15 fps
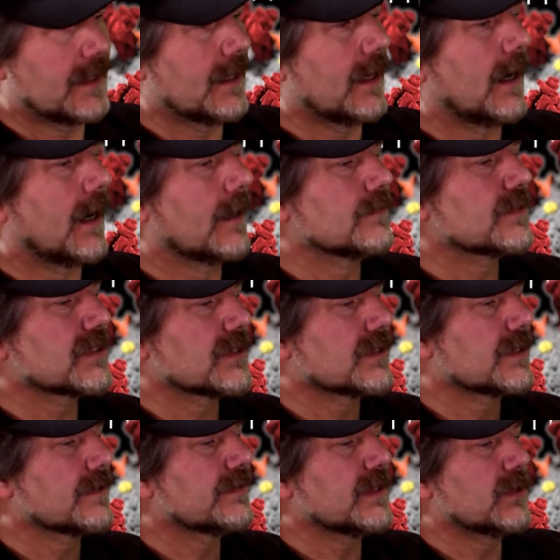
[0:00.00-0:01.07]
Um, so
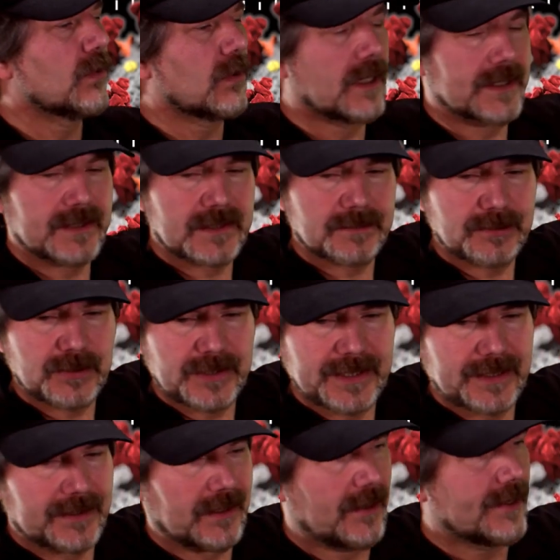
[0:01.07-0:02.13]
if you wanted to put in
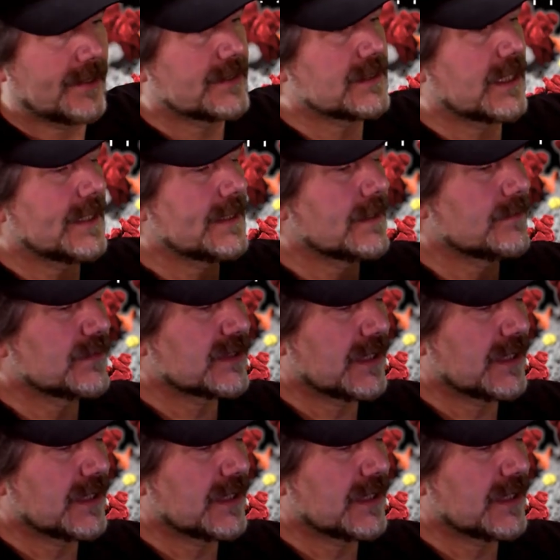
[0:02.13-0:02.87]
large items,